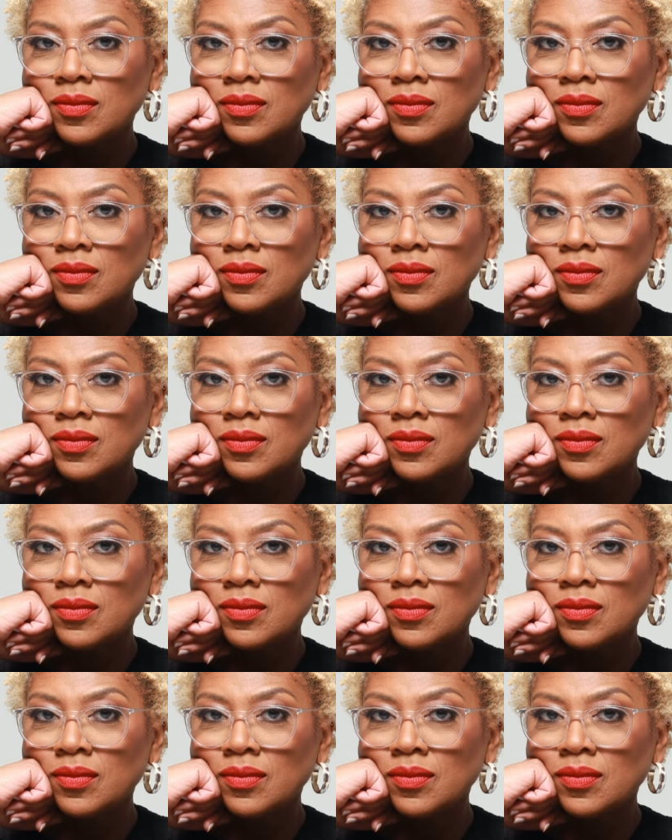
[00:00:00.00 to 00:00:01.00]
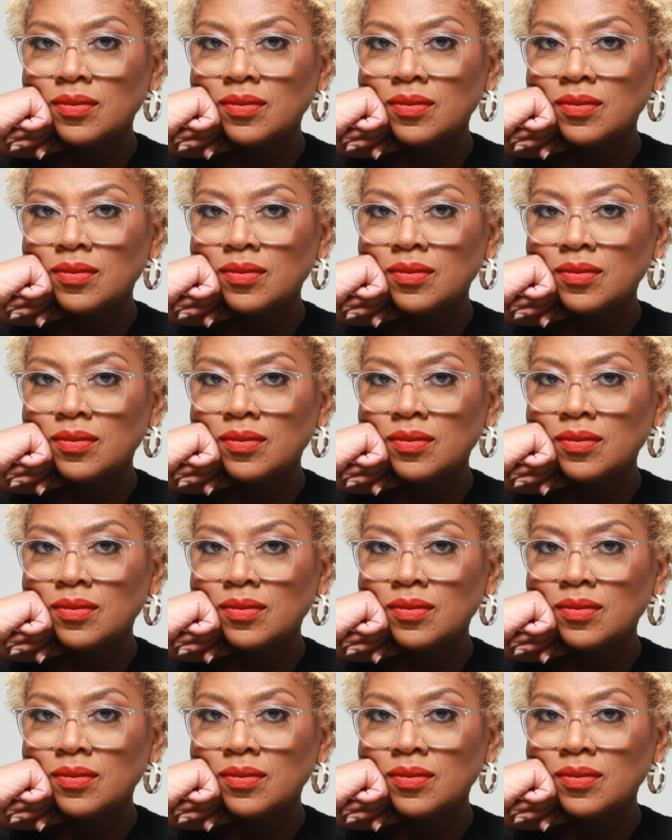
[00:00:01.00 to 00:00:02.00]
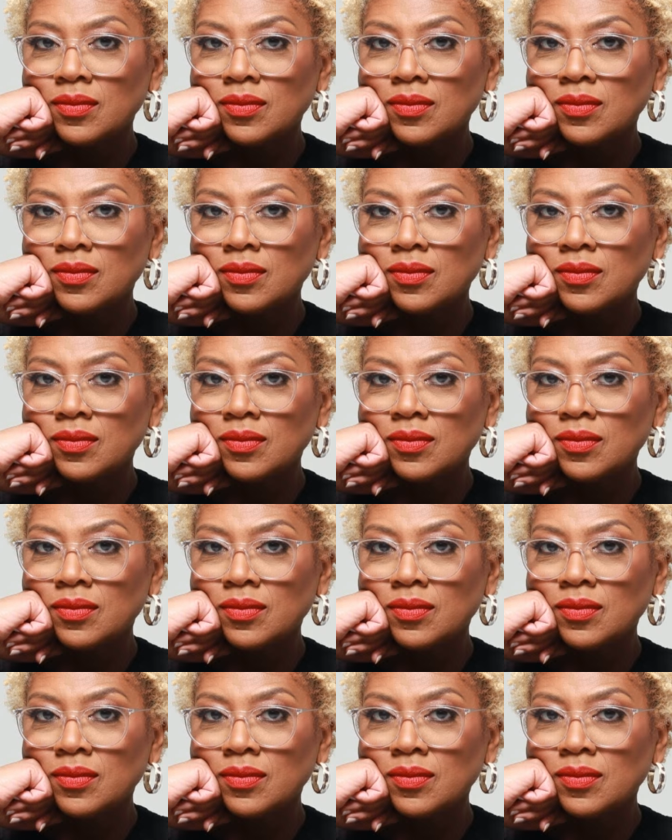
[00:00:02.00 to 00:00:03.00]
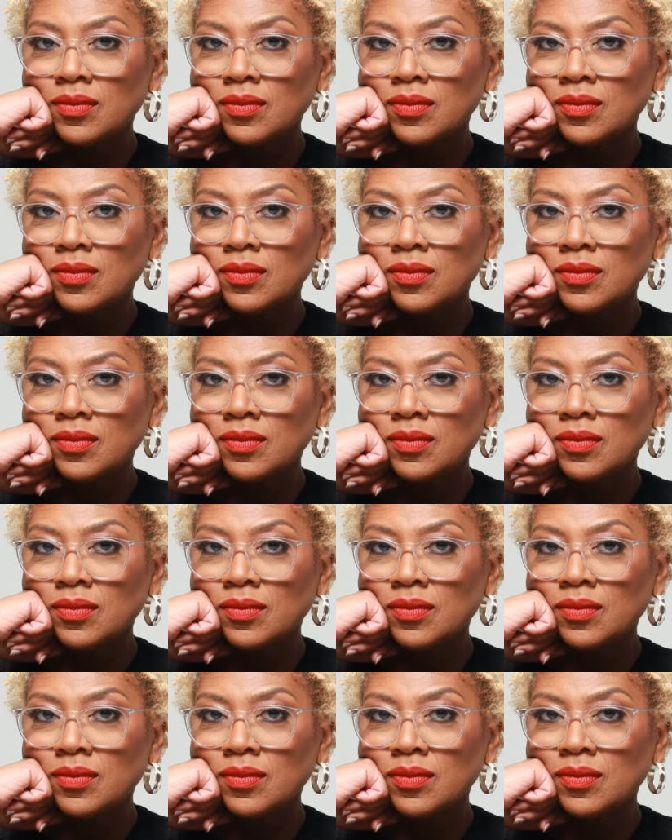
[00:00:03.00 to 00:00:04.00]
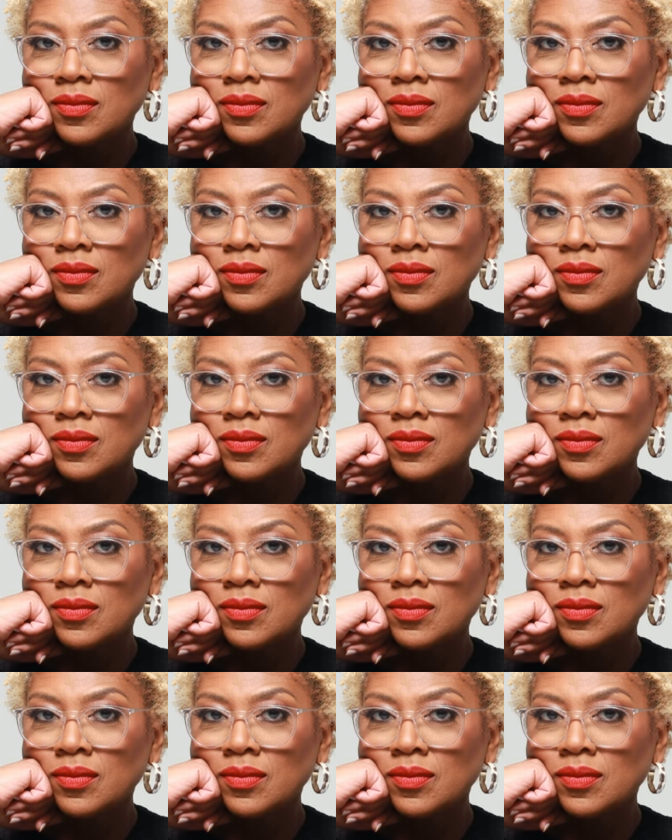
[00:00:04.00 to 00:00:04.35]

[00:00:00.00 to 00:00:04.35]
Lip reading: This is a still picture; no speech is visible.